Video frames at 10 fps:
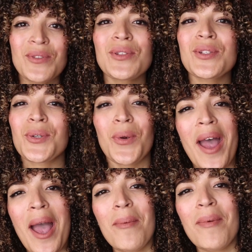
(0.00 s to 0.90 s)

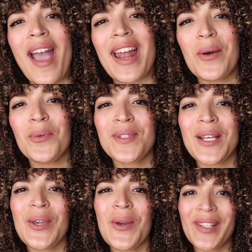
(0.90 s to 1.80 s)
subscribe, and I will
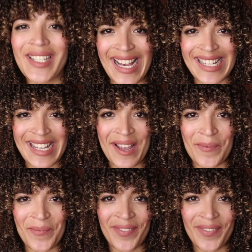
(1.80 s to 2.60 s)
see you on the next time.